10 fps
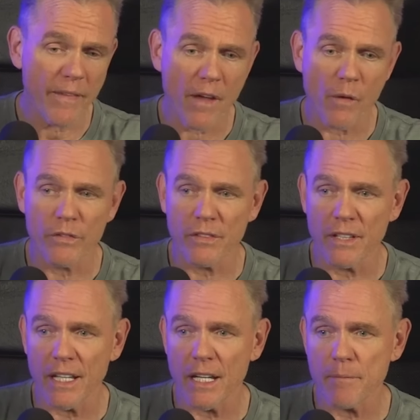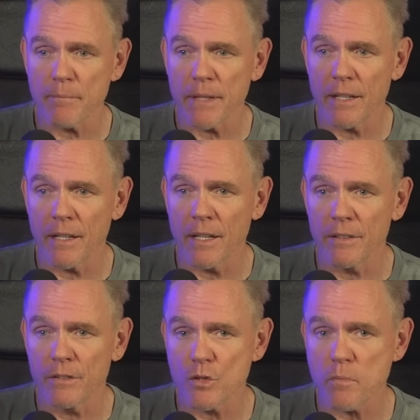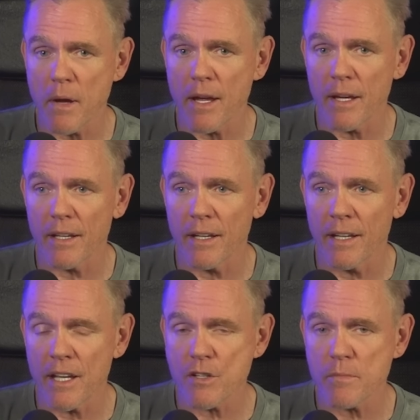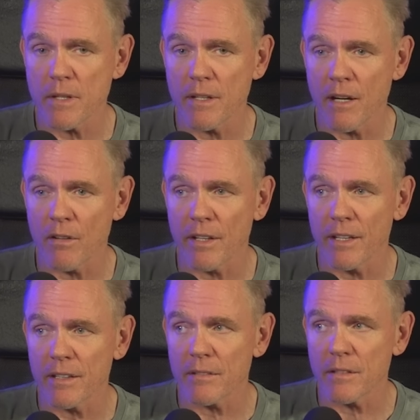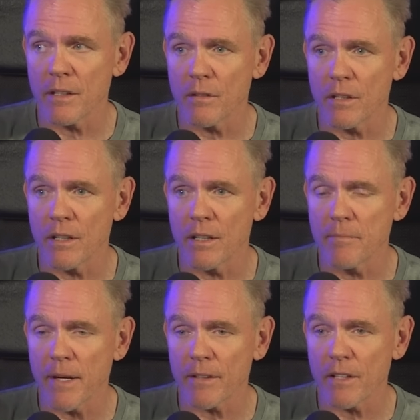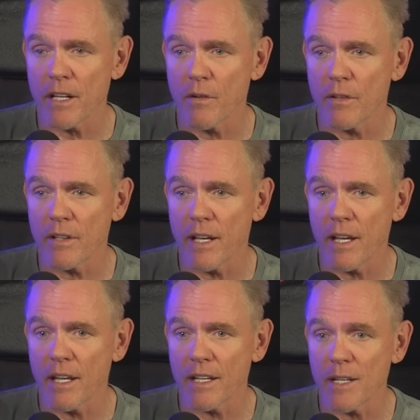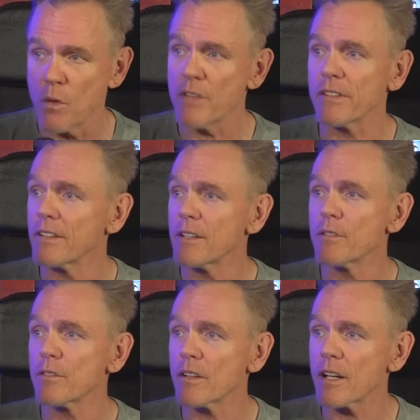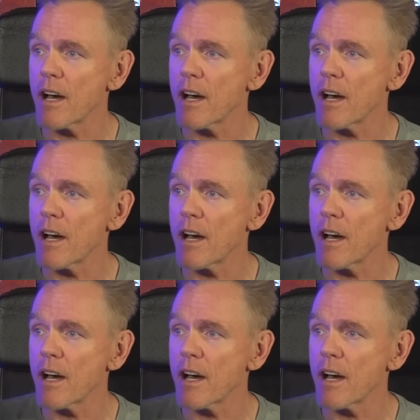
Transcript: they thought was going to get up and be a douchebag, a henchman, arrogant, Michael Cohen. And he wasn't. He was very